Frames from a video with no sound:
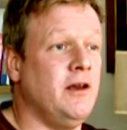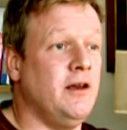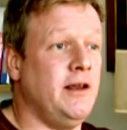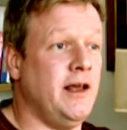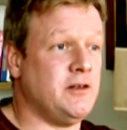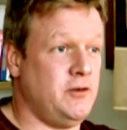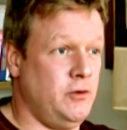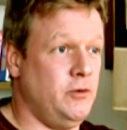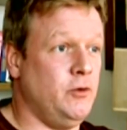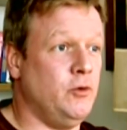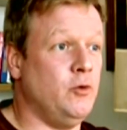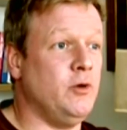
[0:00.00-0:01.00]
yes,
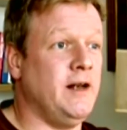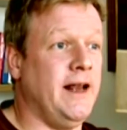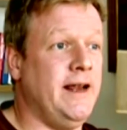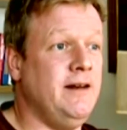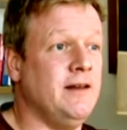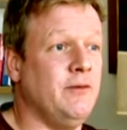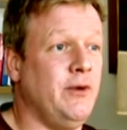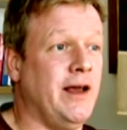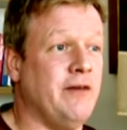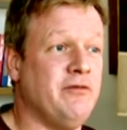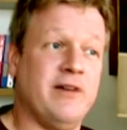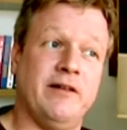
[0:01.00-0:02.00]
you're all clean, we
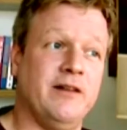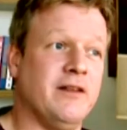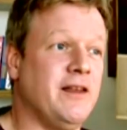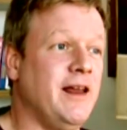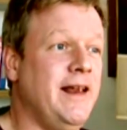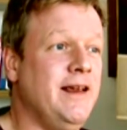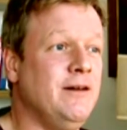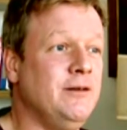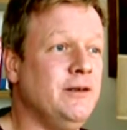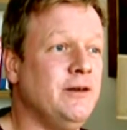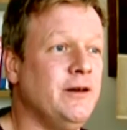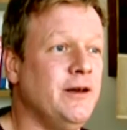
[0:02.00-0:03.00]
have found nothing illegal,